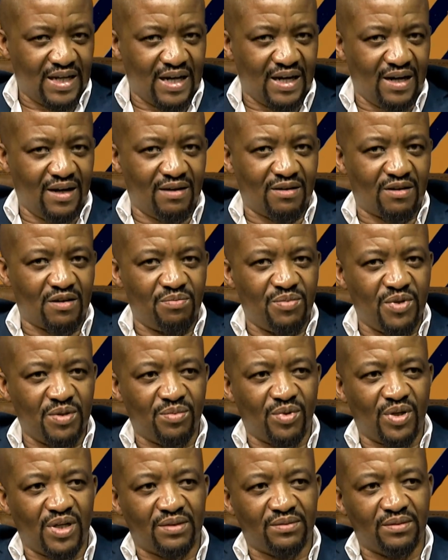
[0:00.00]
a lot of
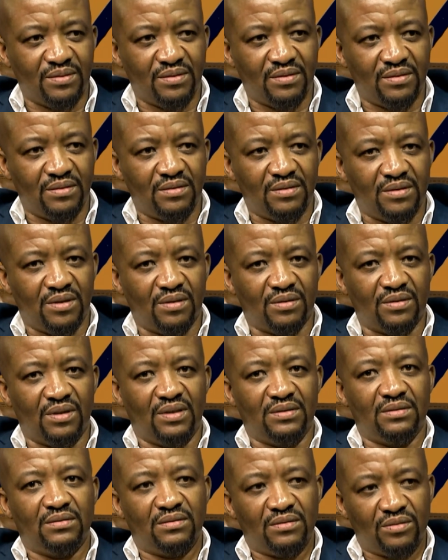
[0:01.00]
people have,
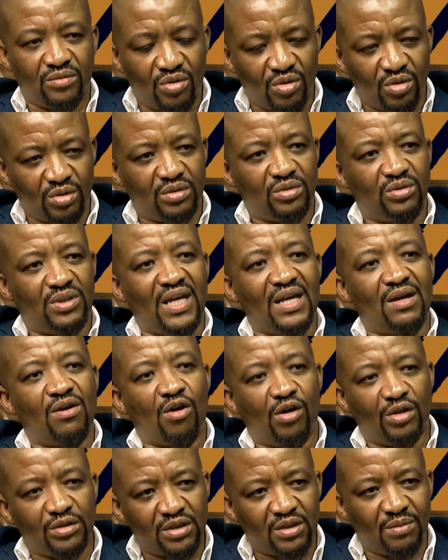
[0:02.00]
they do not take
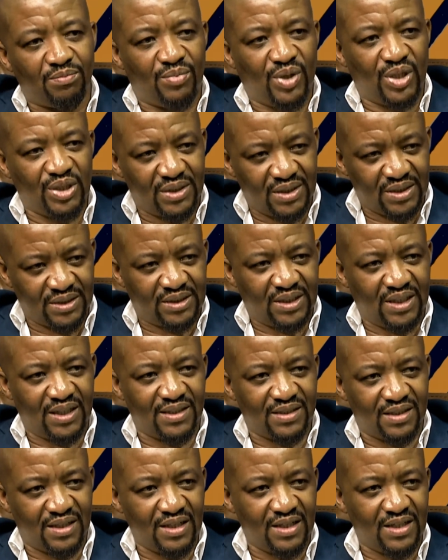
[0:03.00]
contemplation
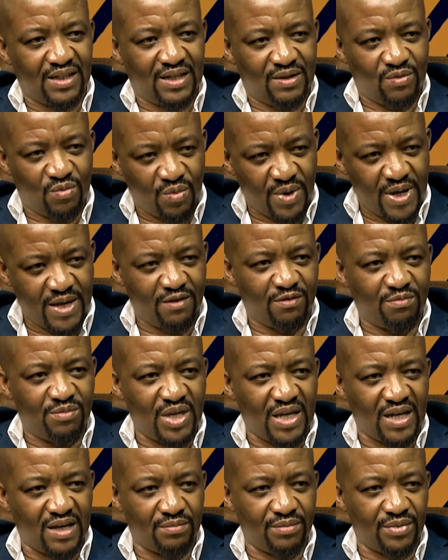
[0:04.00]
seriously in a way of
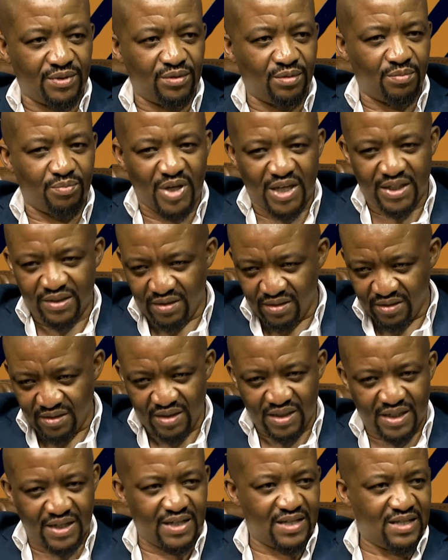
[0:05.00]
being able to purge
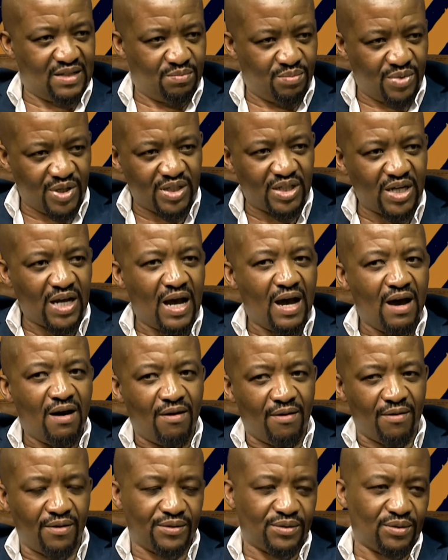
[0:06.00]
stress, purge
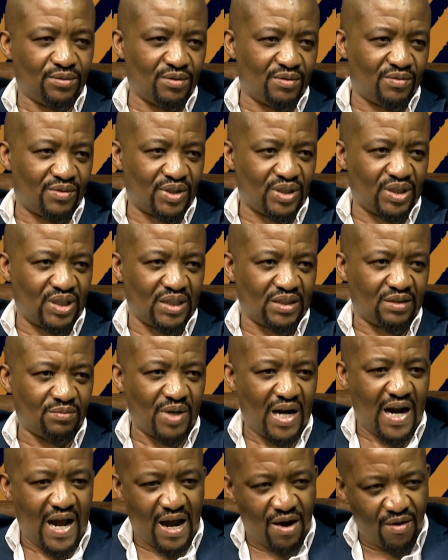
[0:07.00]
all sorts of other things.
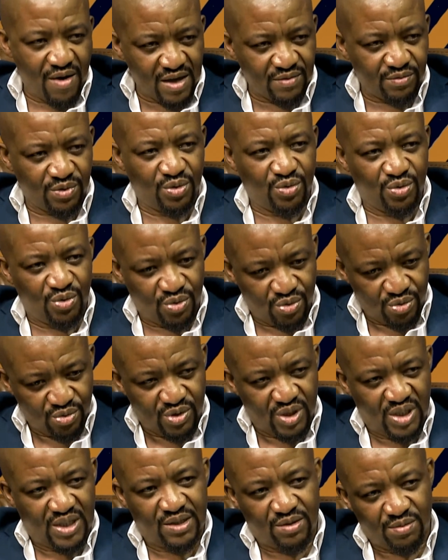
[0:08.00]
But how have you
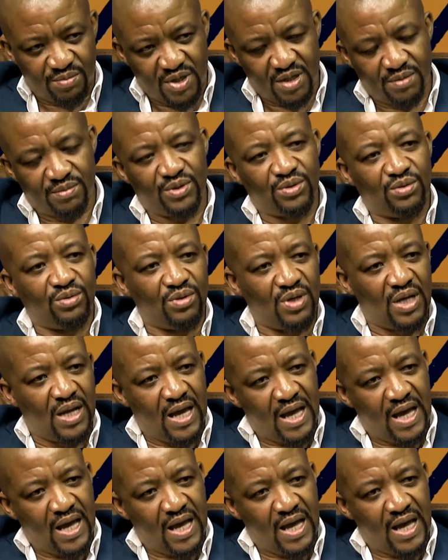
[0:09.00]
used it to be able to